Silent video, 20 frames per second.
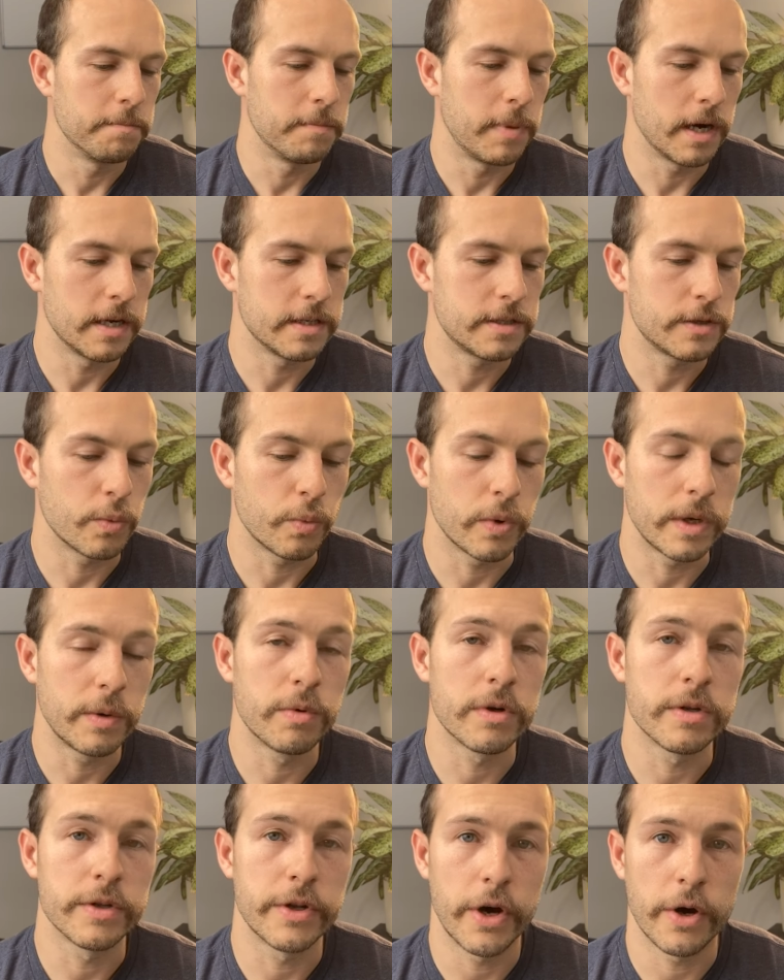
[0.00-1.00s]
But we
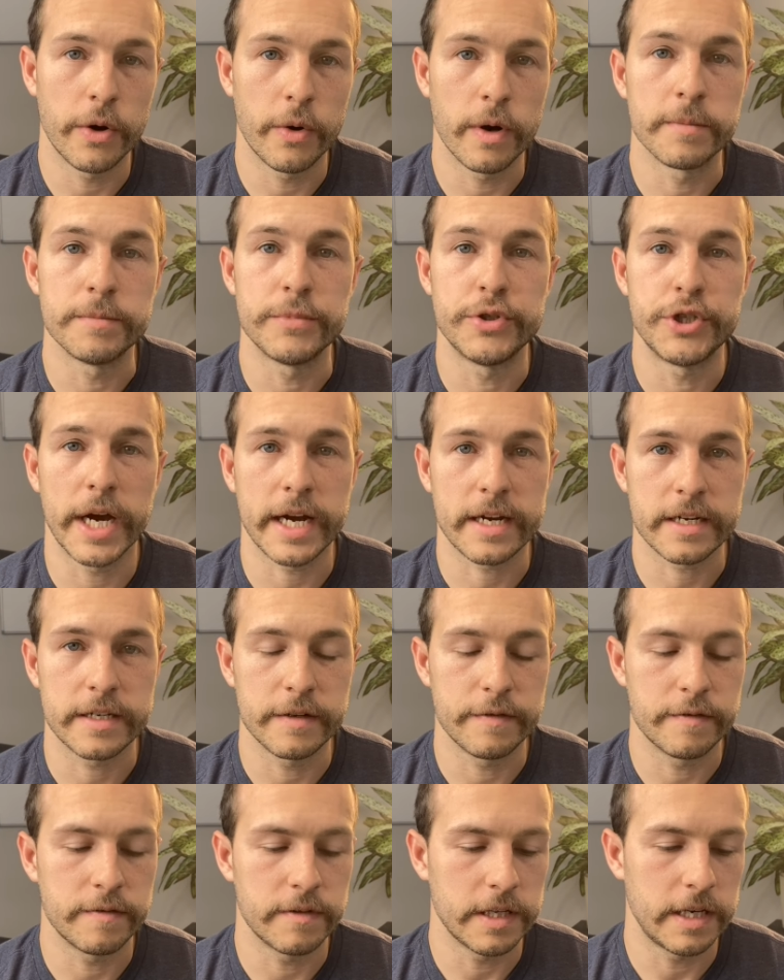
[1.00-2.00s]
will know
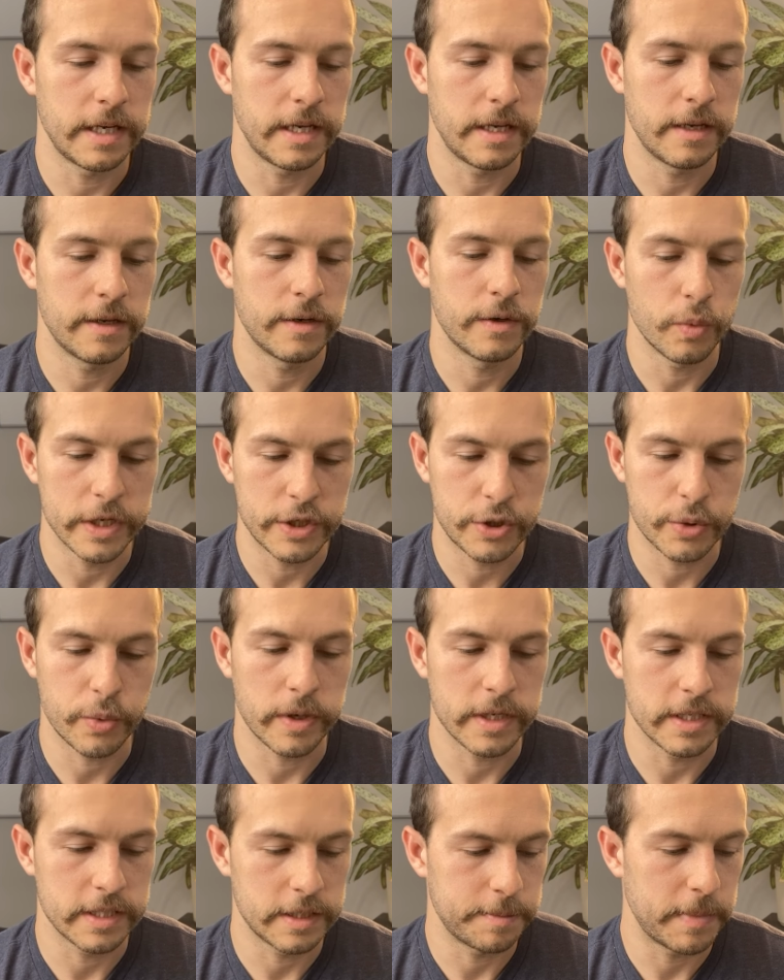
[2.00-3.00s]
objectively which
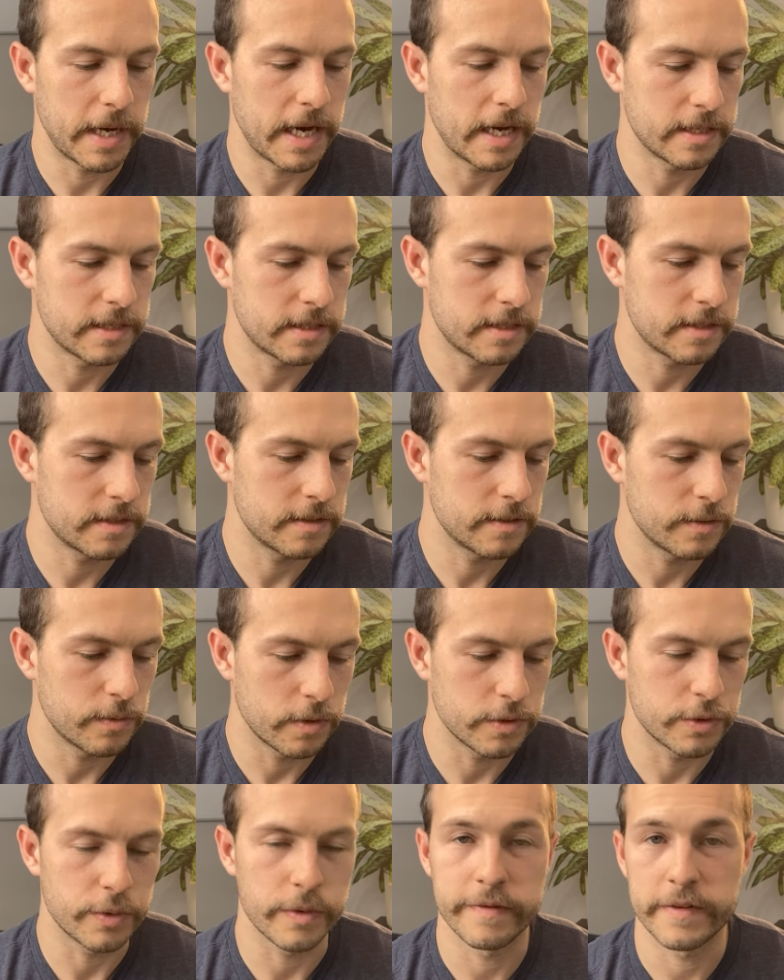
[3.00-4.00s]
one is best
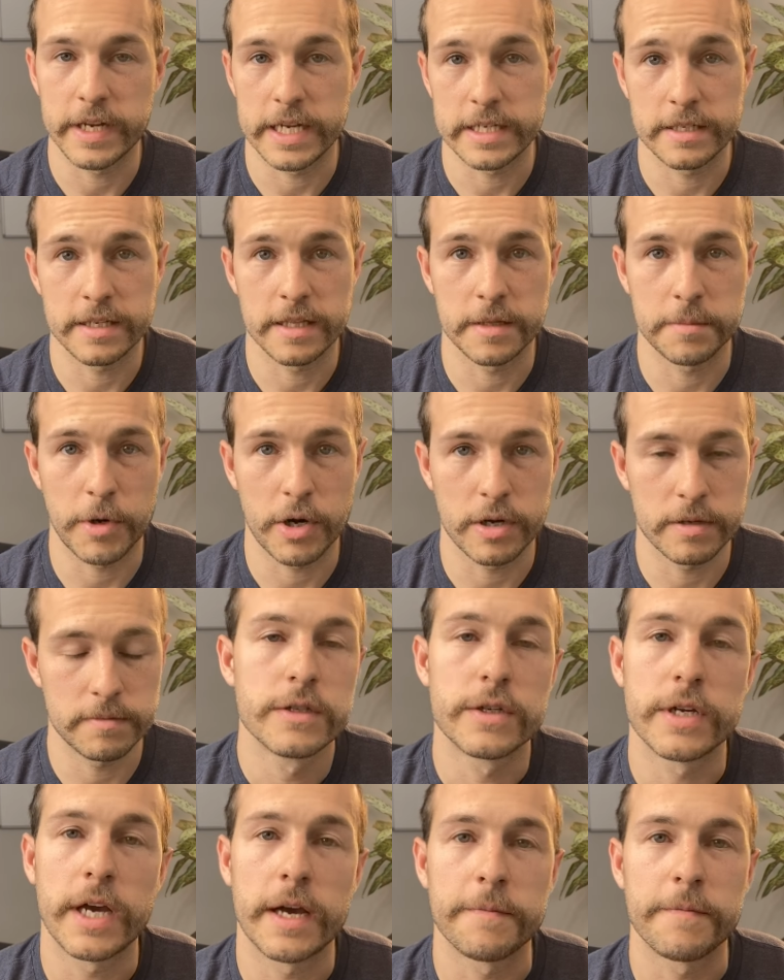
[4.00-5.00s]
once we've tested them all.
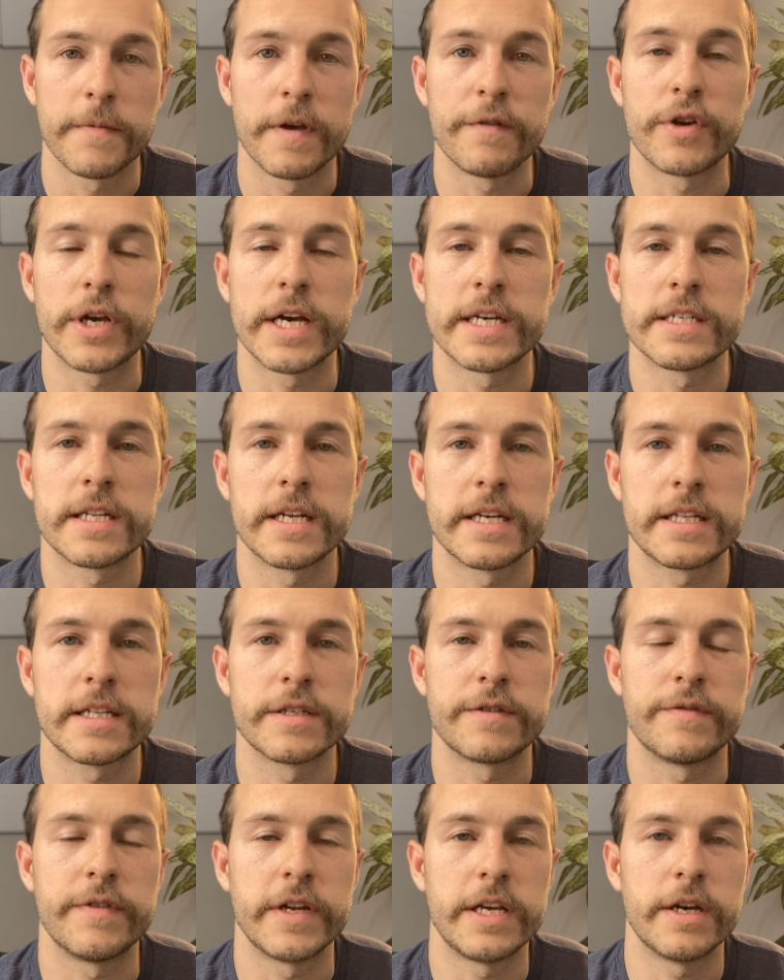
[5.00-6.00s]
So yeah, if you guys like
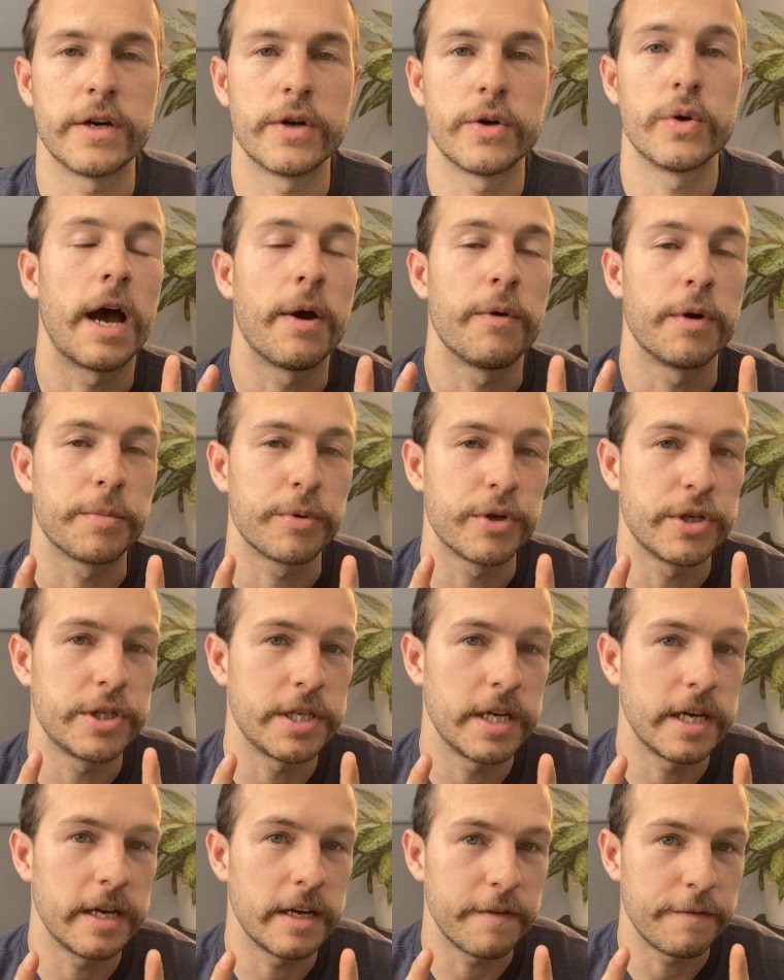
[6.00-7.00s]
this video, I would
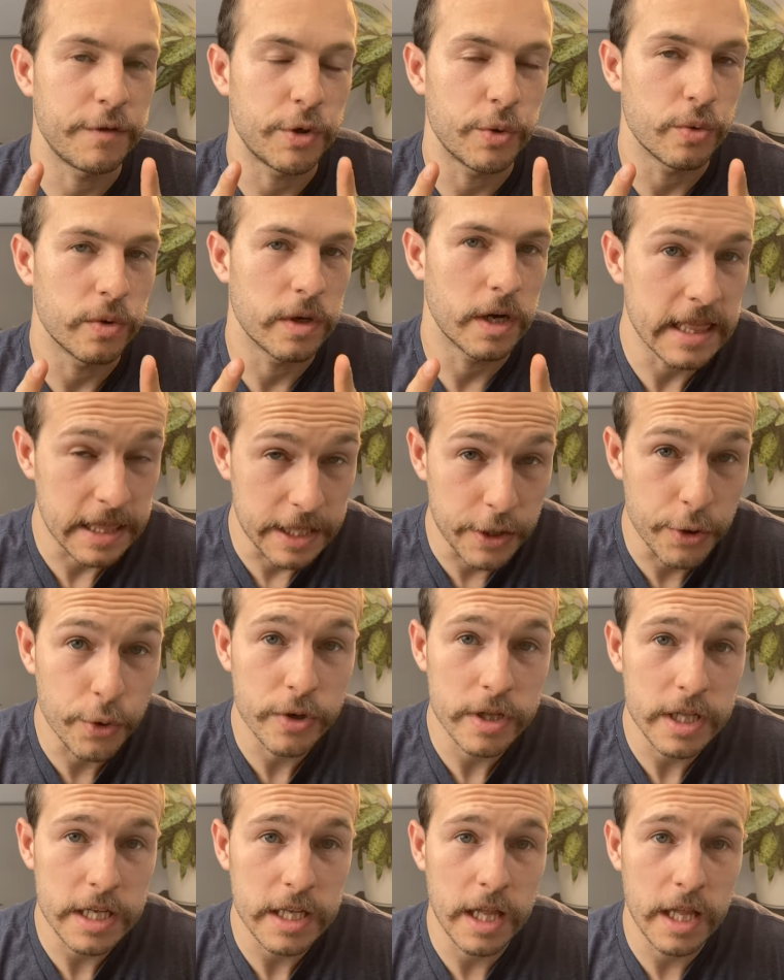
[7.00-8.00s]
appreciate it if you literally